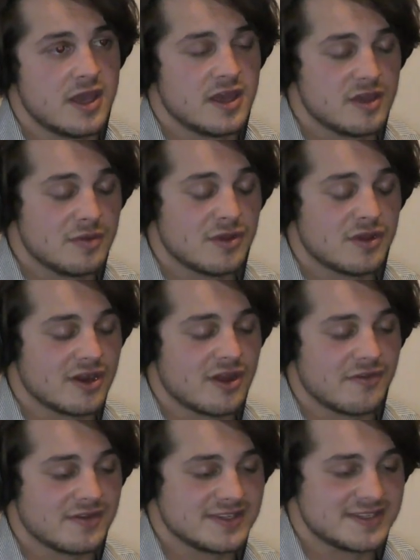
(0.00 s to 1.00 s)
Humility and
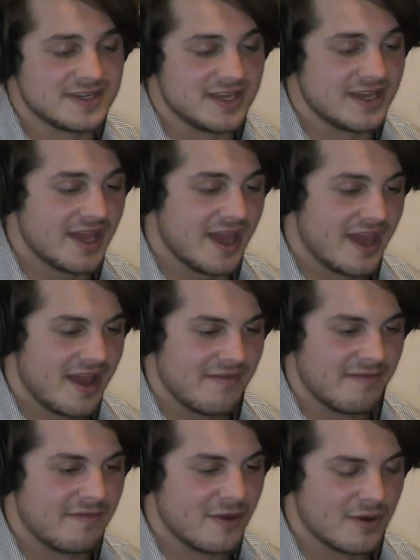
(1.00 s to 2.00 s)
authenticity have a
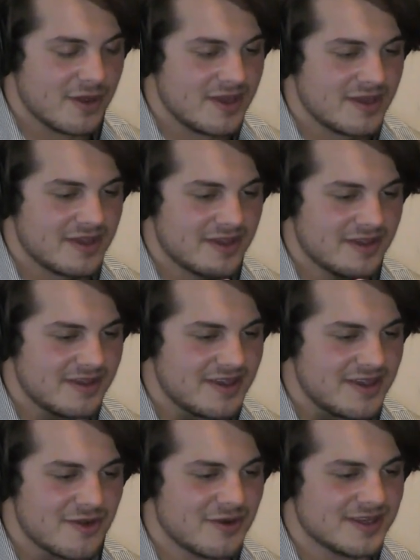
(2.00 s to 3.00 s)
very
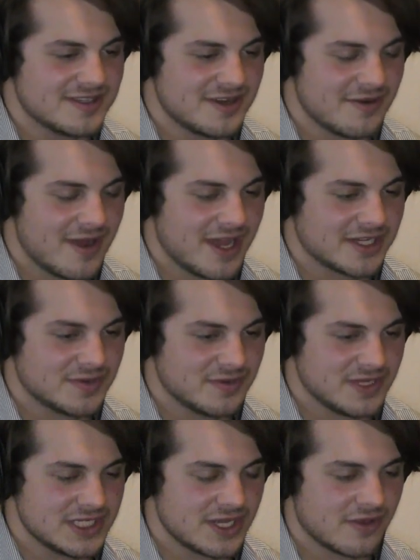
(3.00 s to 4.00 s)
curious interaction with
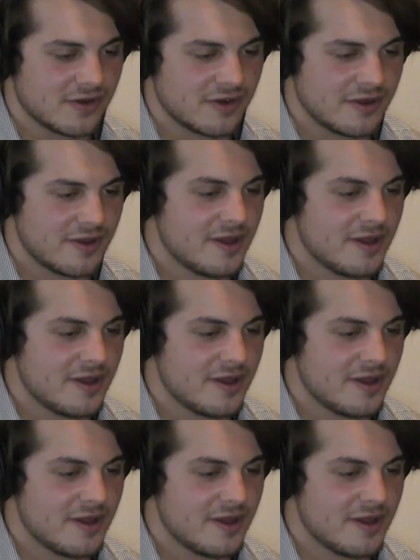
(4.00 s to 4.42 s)
each other,